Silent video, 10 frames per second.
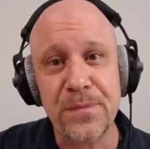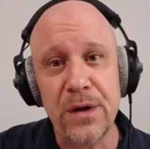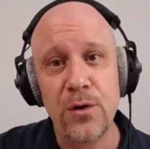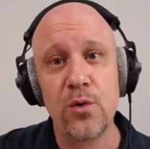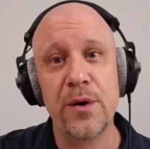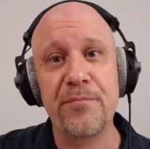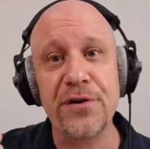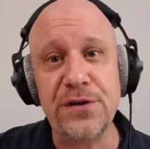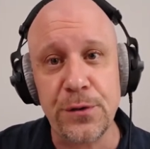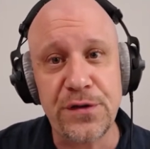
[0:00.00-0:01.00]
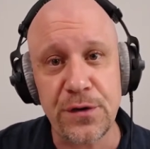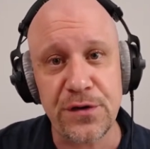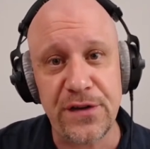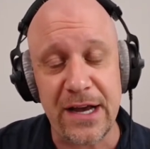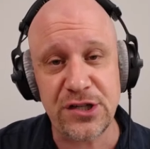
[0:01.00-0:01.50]
or a producer
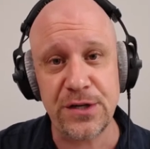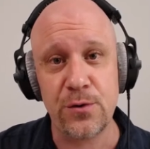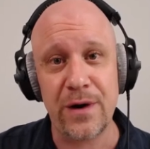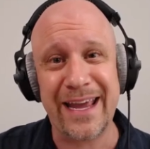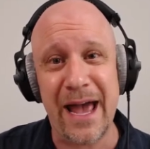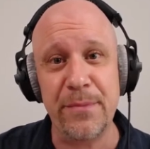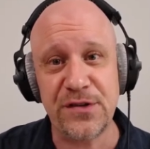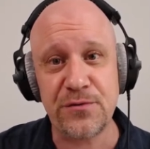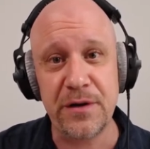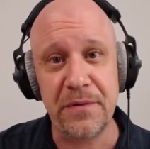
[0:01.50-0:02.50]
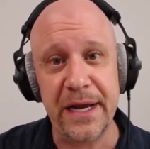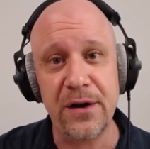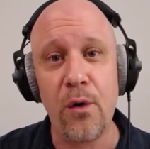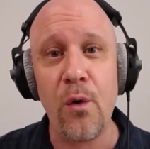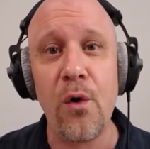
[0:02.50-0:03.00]
session or a chemistry read,
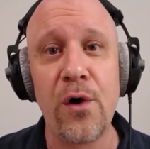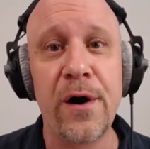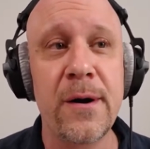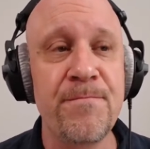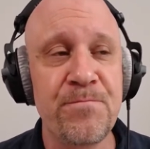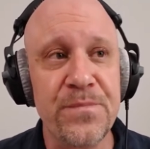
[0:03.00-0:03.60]
or